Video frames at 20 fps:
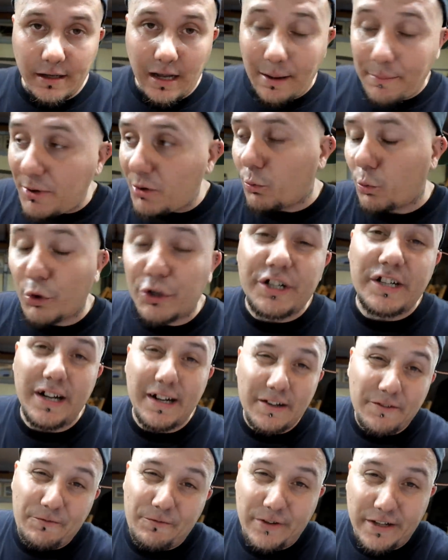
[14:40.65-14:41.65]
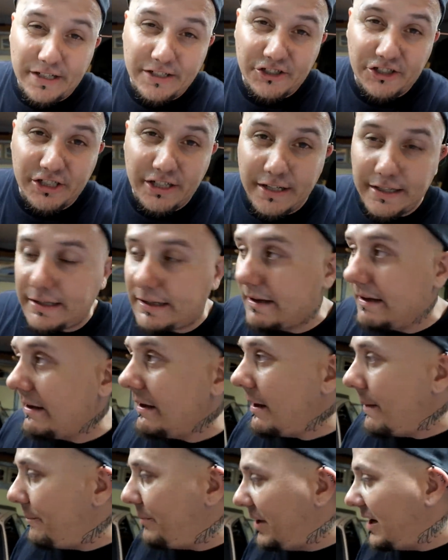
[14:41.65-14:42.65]
I mean, we're going to finish it
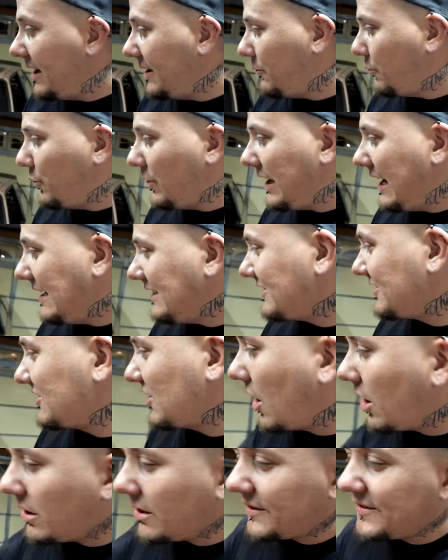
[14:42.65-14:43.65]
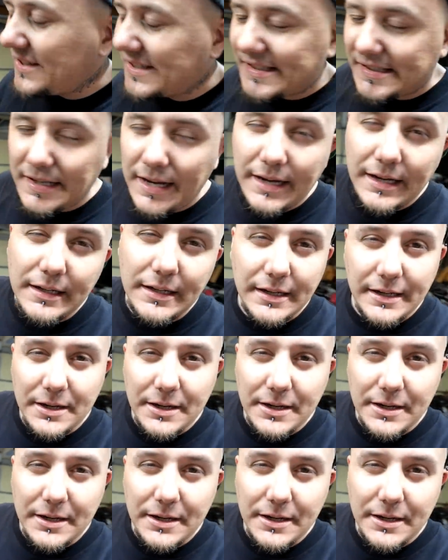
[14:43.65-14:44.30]
but when I started this thing,